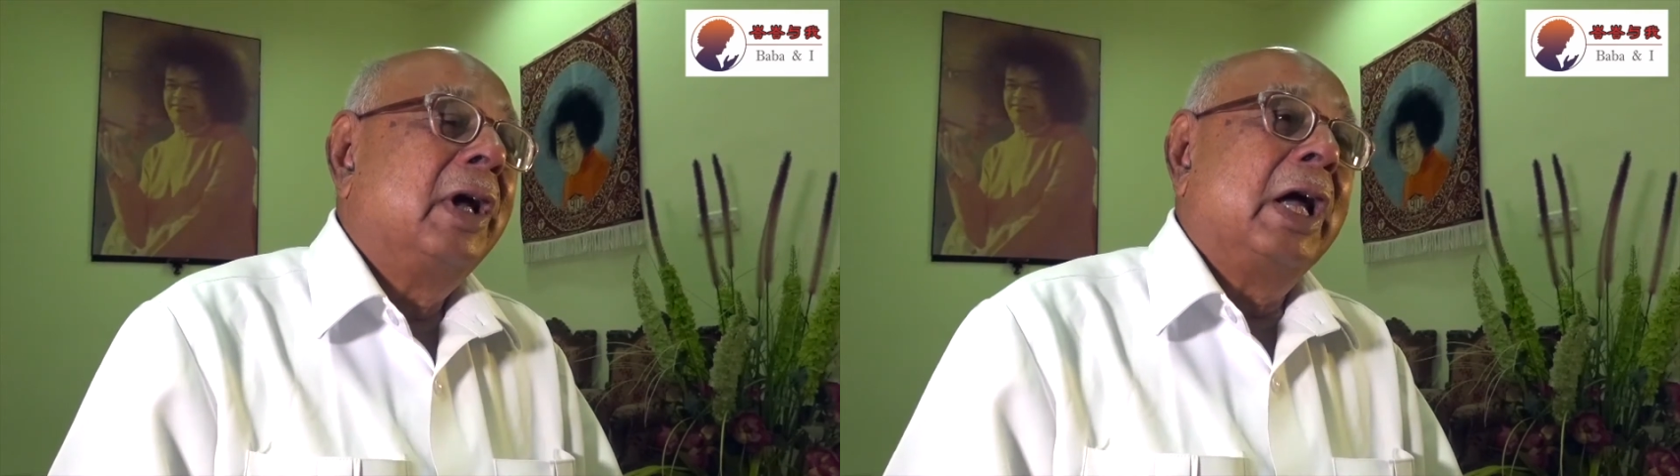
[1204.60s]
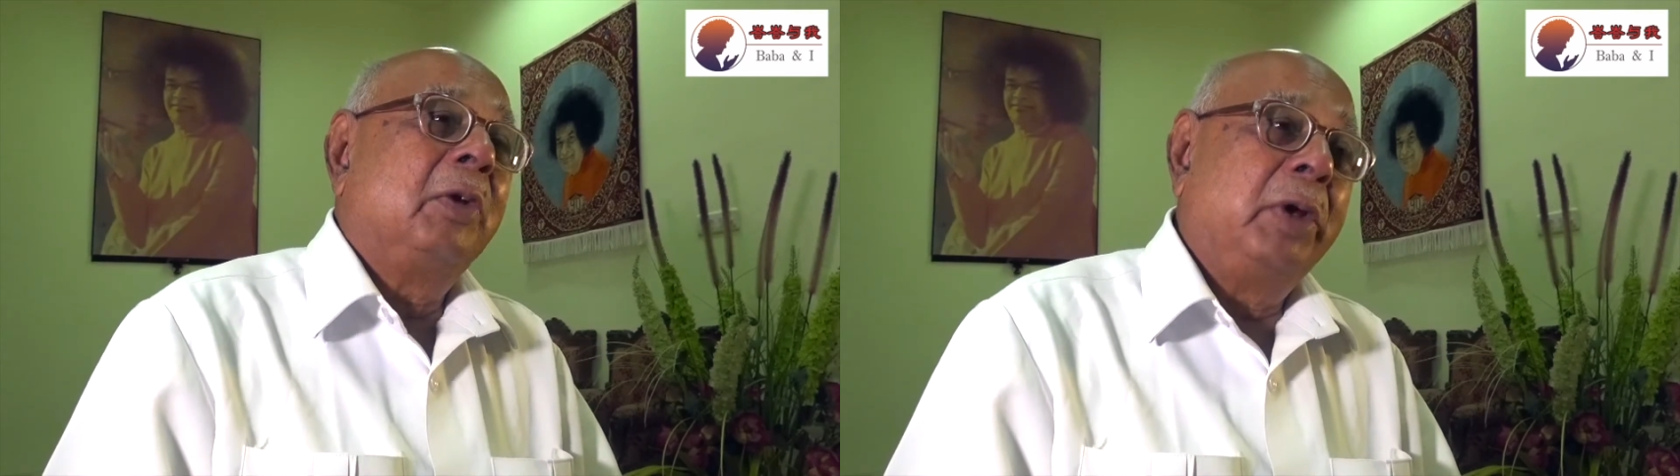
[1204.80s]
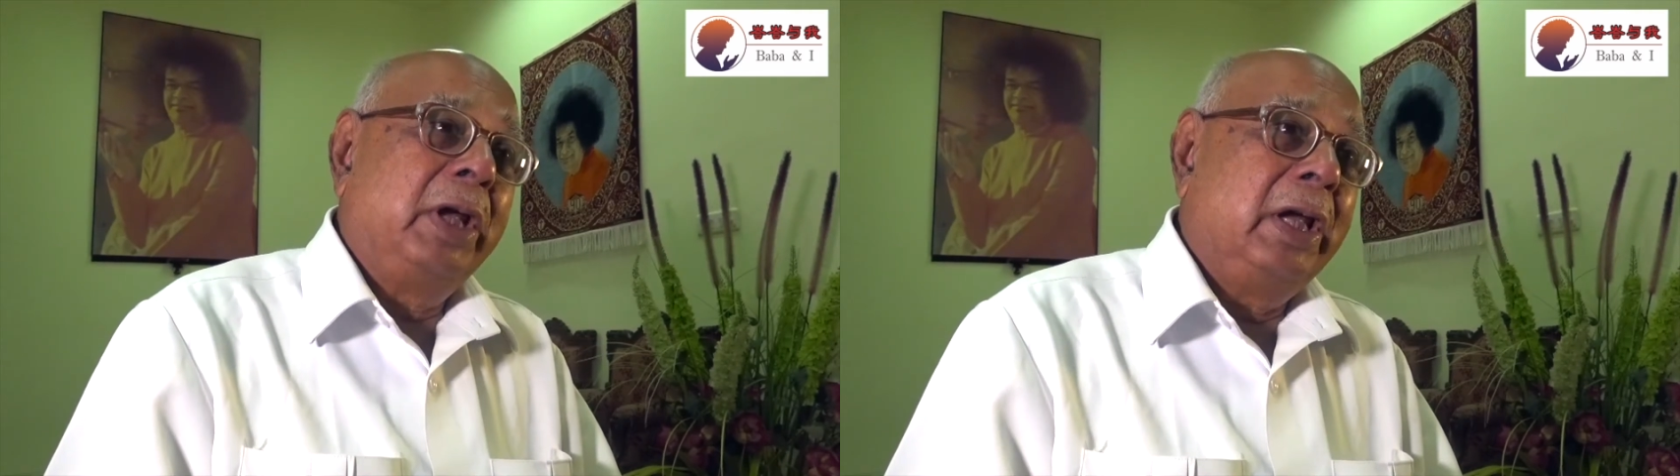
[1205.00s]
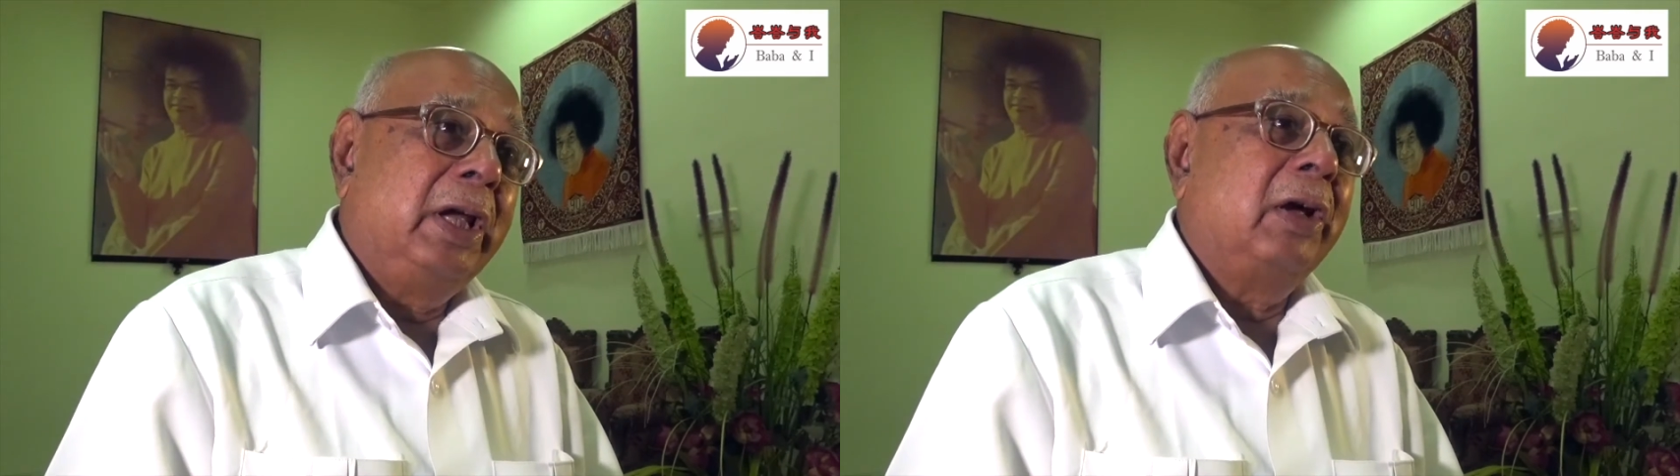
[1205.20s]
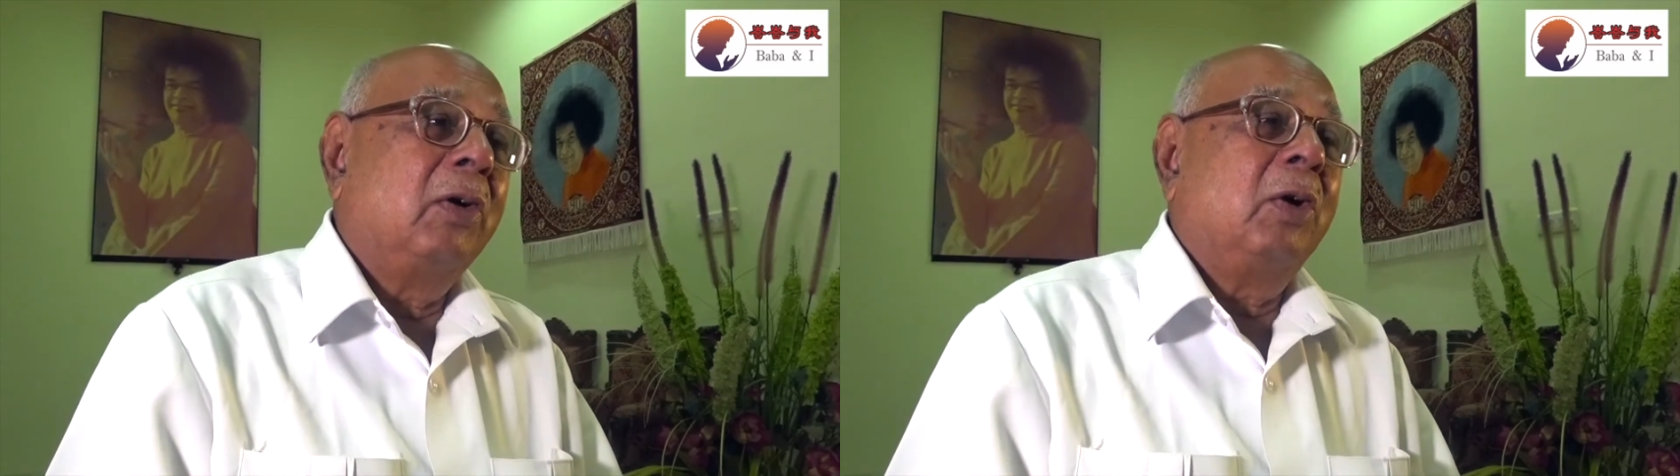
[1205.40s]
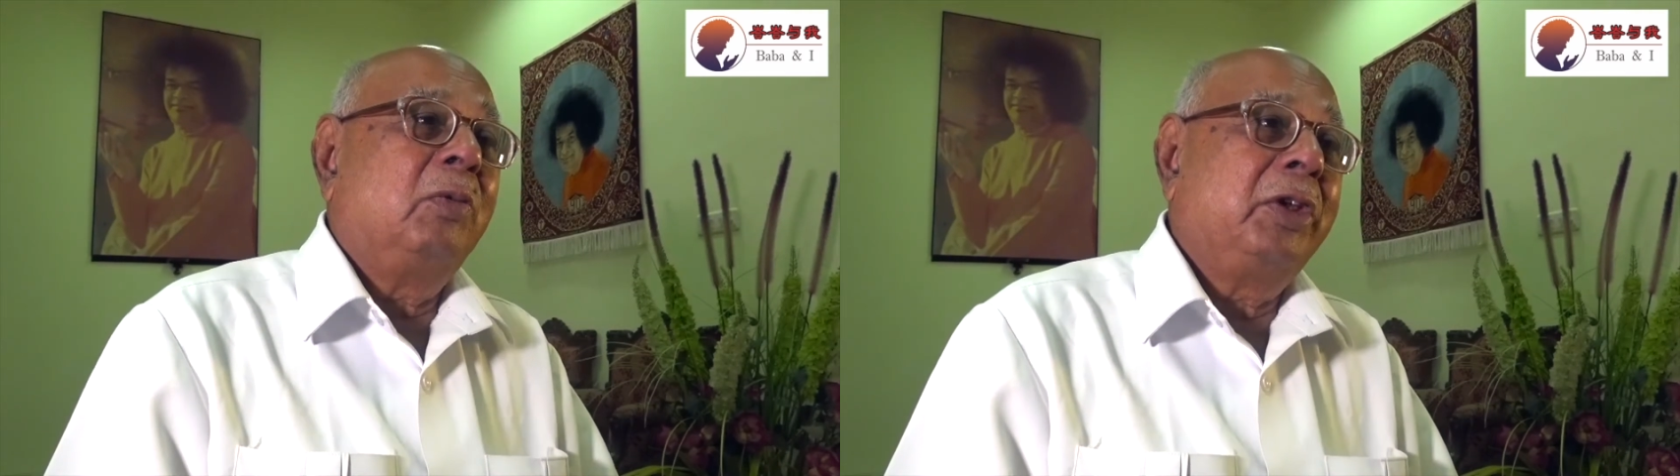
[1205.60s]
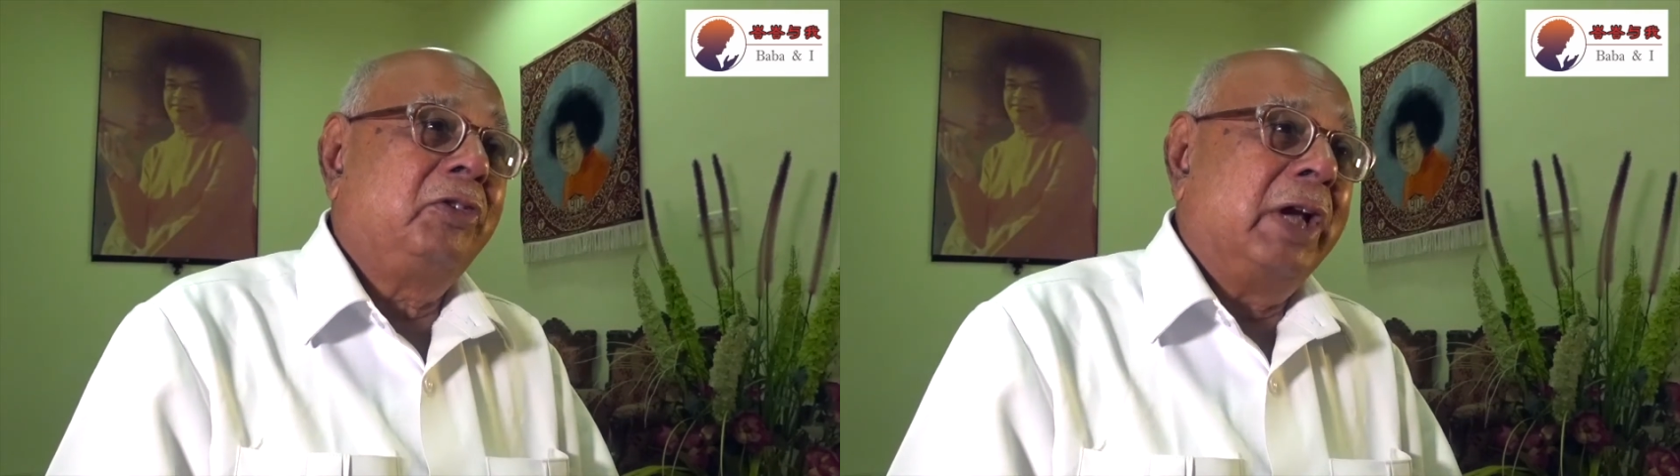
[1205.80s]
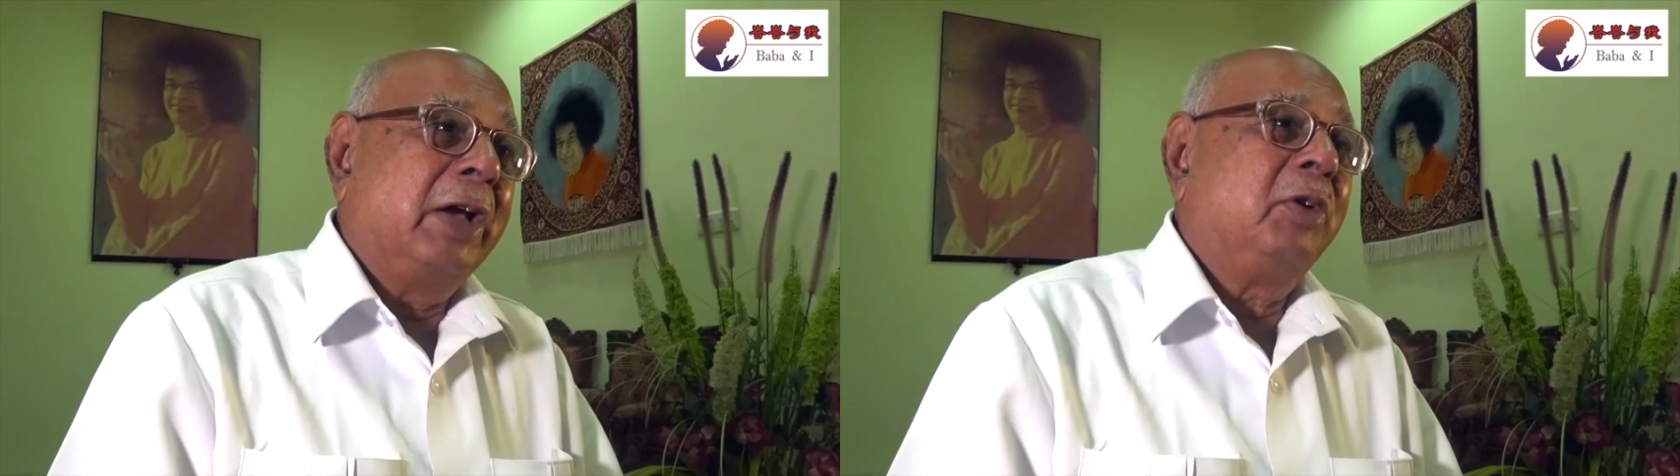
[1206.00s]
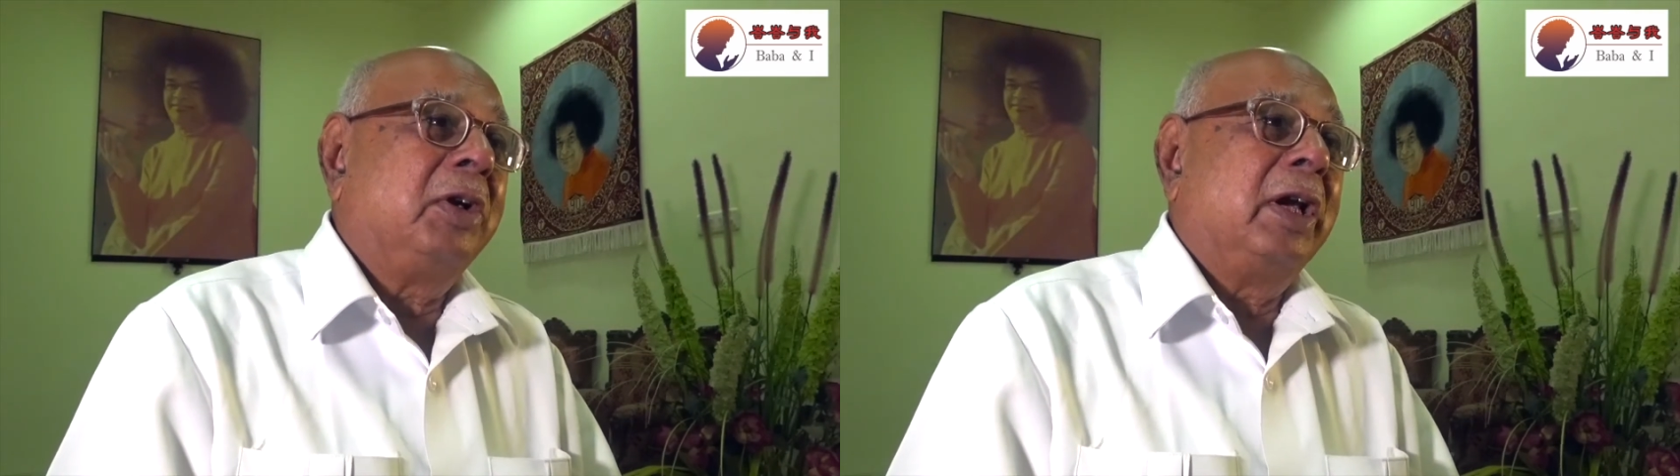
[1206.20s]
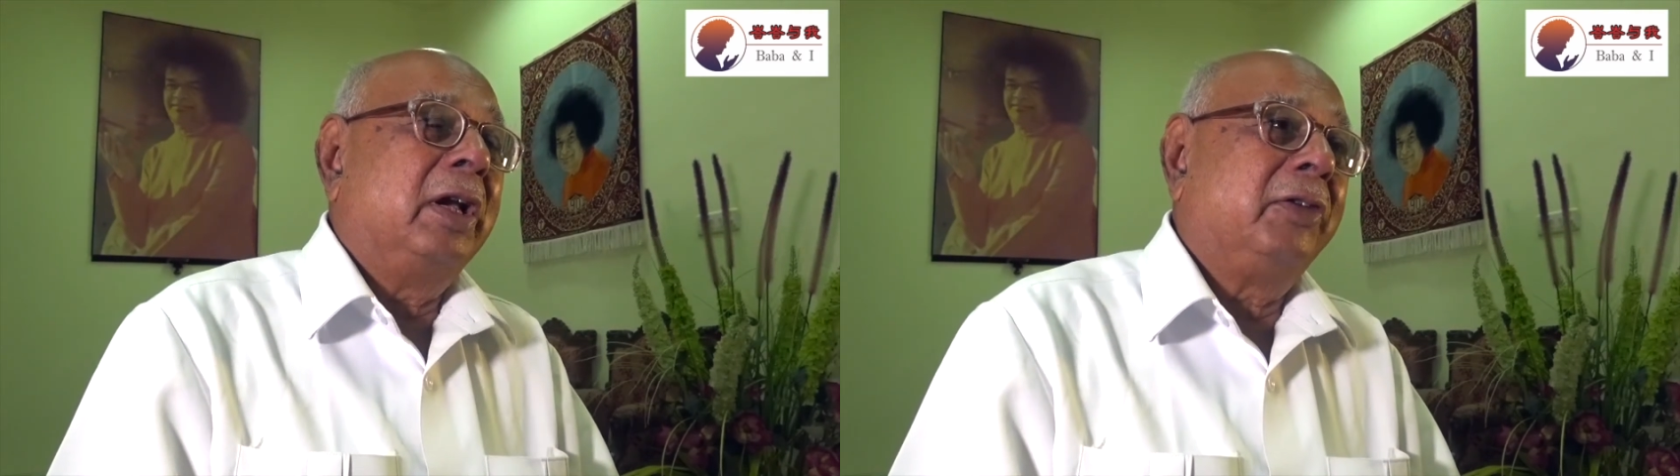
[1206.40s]
And we always try to
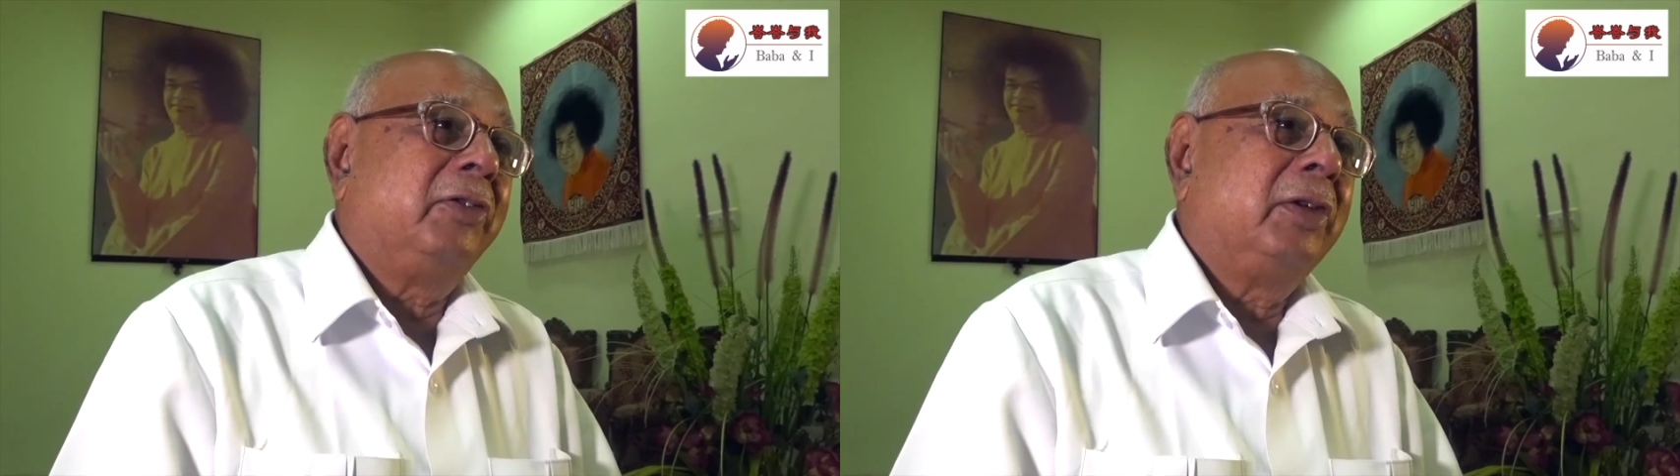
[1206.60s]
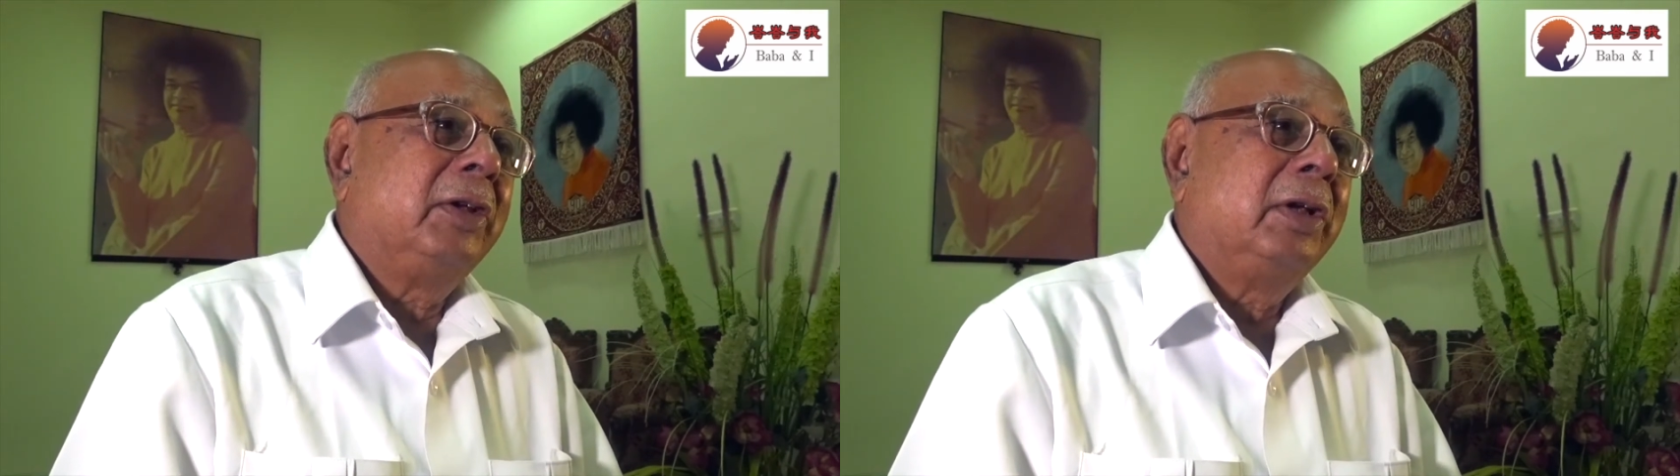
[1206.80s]
tell us,